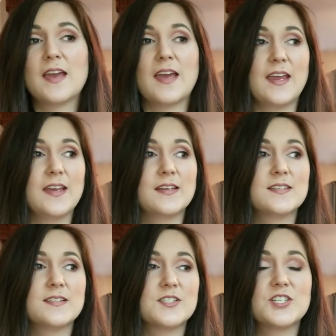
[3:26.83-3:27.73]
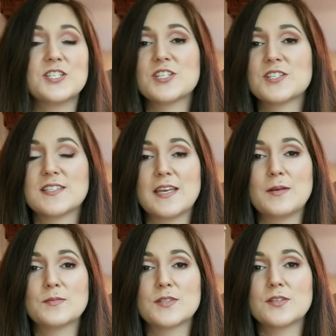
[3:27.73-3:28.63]
and she just
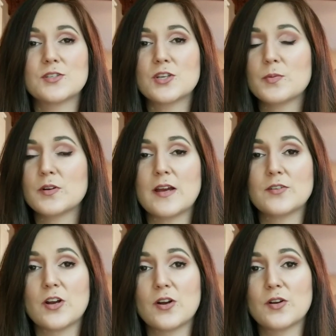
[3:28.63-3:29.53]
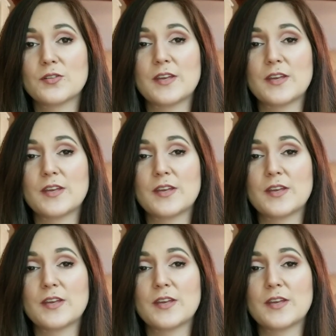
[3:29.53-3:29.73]
seems super down to earth